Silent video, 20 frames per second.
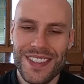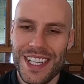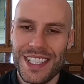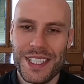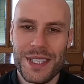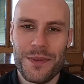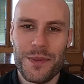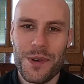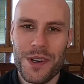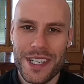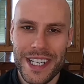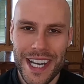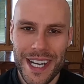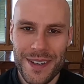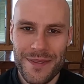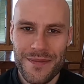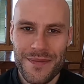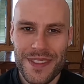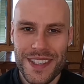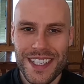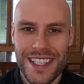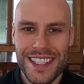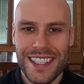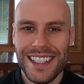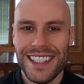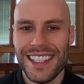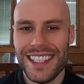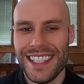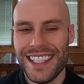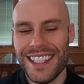It didn't work out.
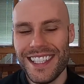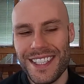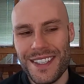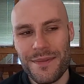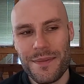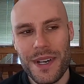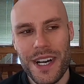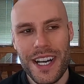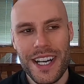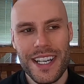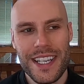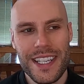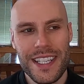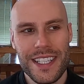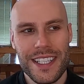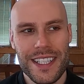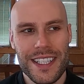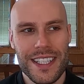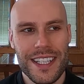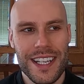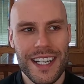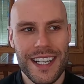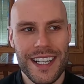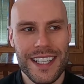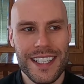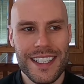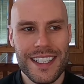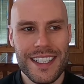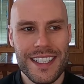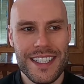My
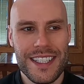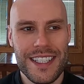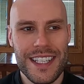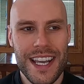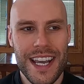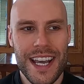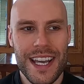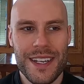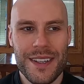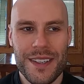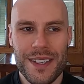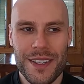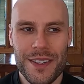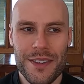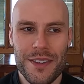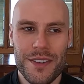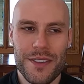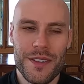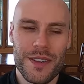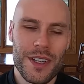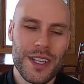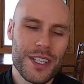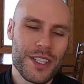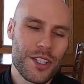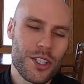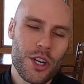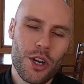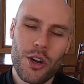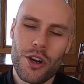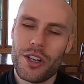dad is
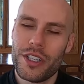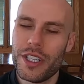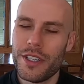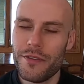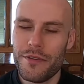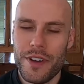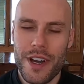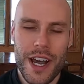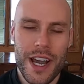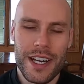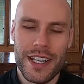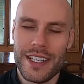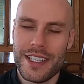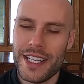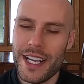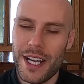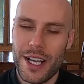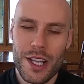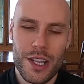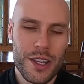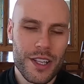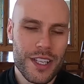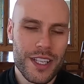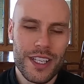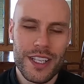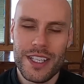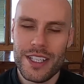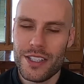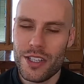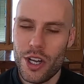totally fine. He's
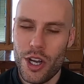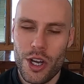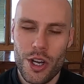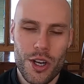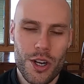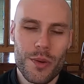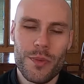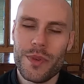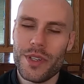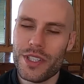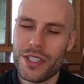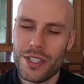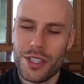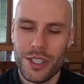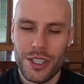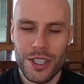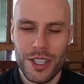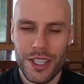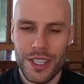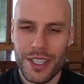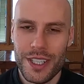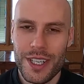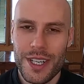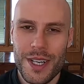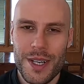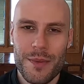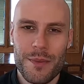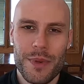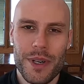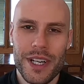healthy, he's home, he's good,
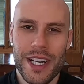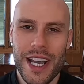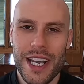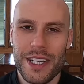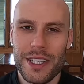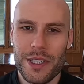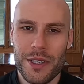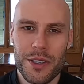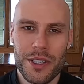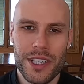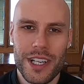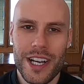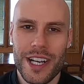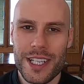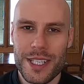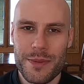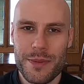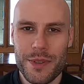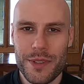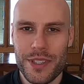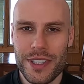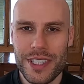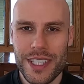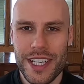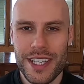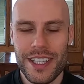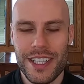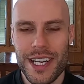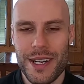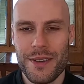but had to go to the hospital the
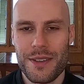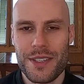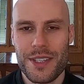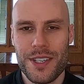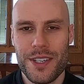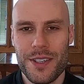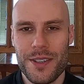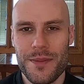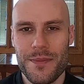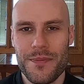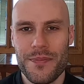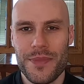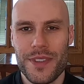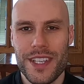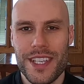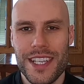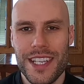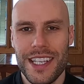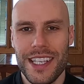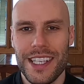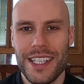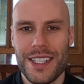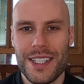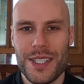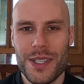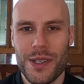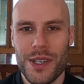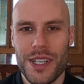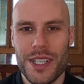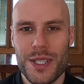day that I was home. And
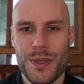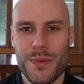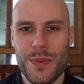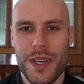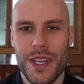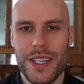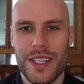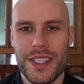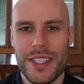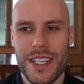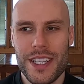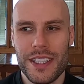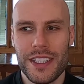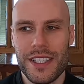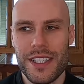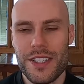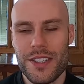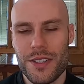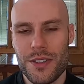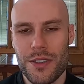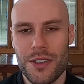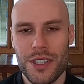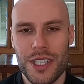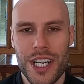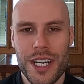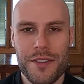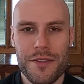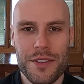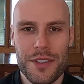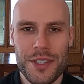so I spent at least the whole
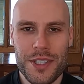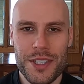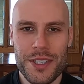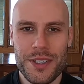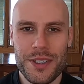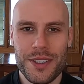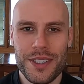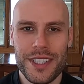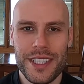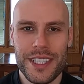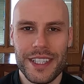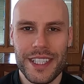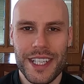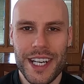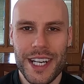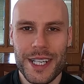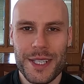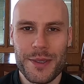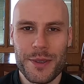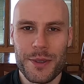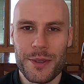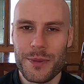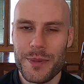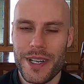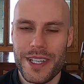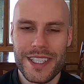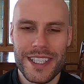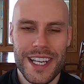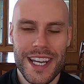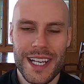afternoon in the hospital with
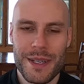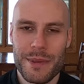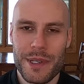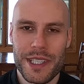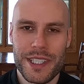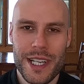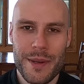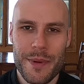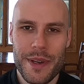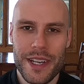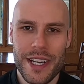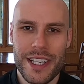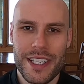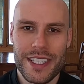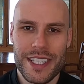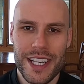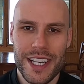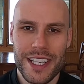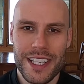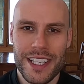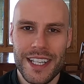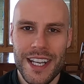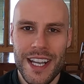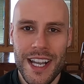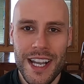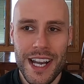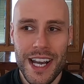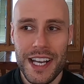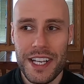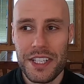my dad. And by the time I got done,
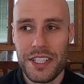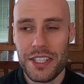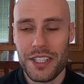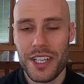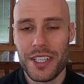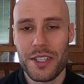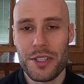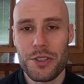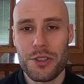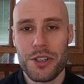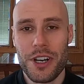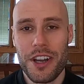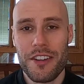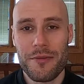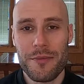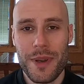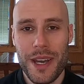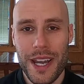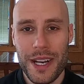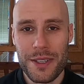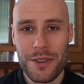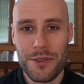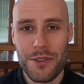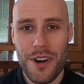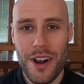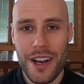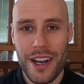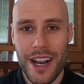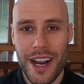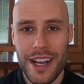I still had to drive back to
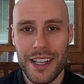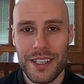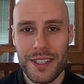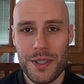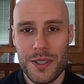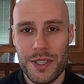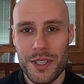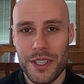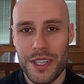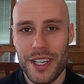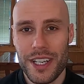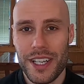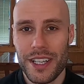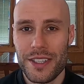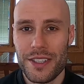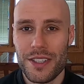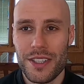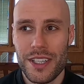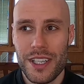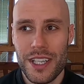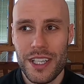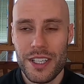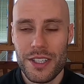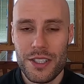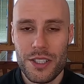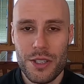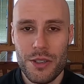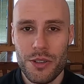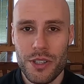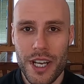Rock Island. I still had like
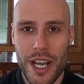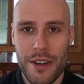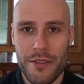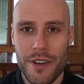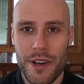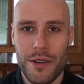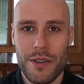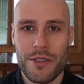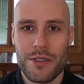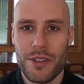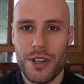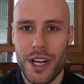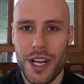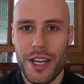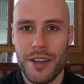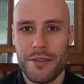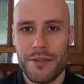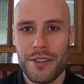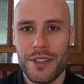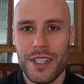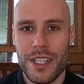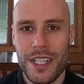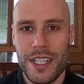2.5 hour drive